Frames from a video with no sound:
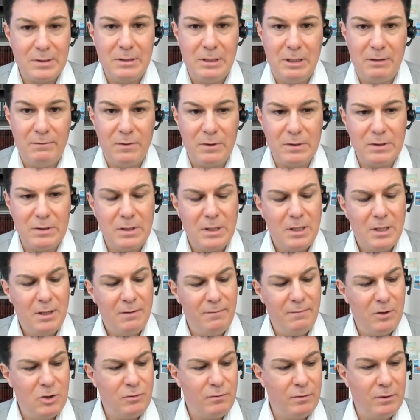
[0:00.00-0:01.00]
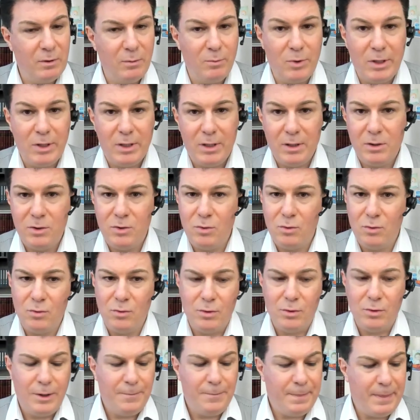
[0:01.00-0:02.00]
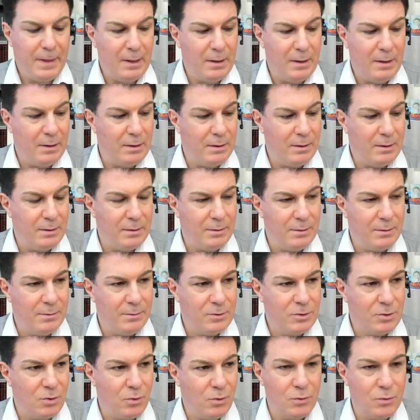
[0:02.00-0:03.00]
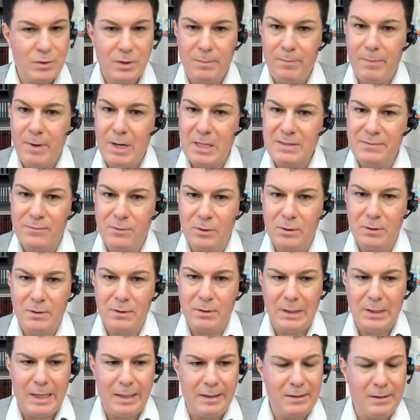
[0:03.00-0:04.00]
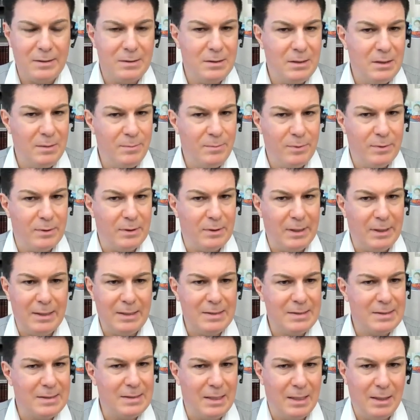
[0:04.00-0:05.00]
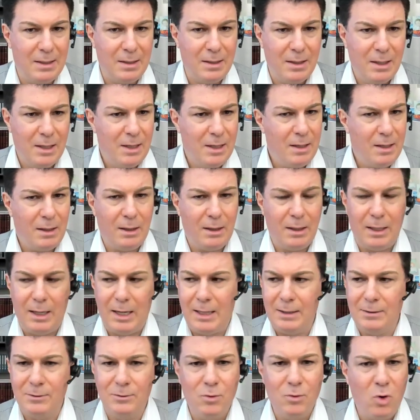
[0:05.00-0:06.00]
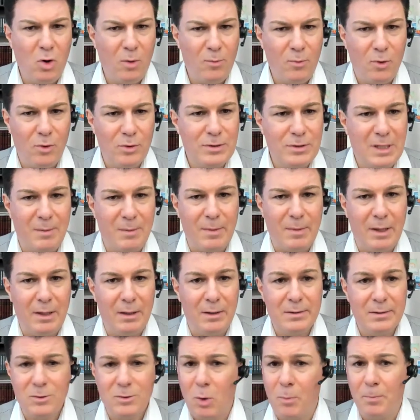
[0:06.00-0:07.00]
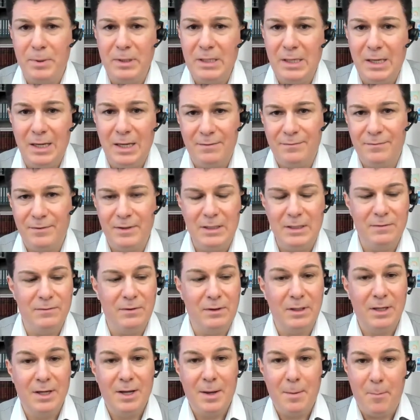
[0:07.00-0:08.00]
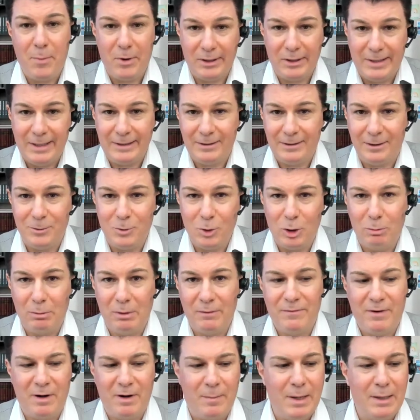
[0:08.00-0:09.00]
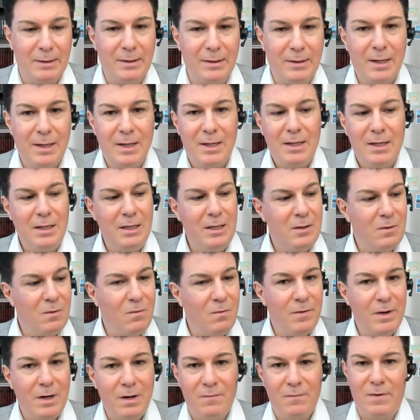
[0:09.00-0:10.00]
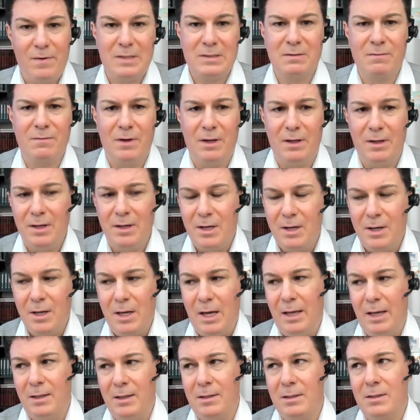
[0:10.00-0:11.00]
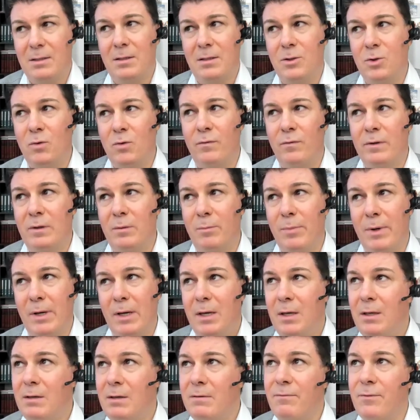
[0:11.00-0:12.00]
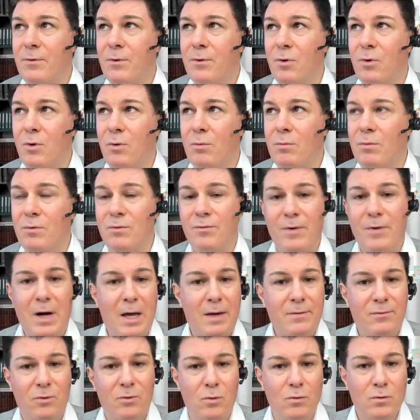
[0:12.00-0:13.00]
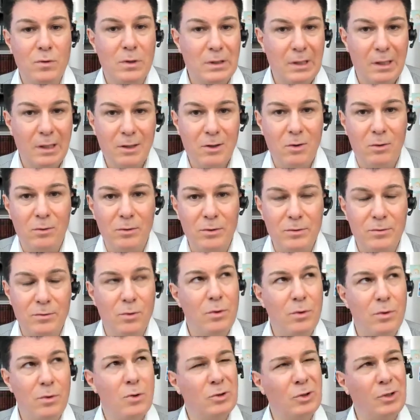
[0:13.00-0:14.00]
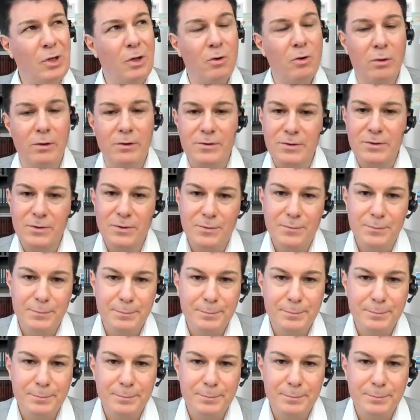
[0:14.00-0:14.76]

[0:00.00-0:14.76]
servers which will break you through the password like zip, Excel, Adobe or some else, or PDF even, protected document format, in a very fast way. And you will pay from $5 to $30.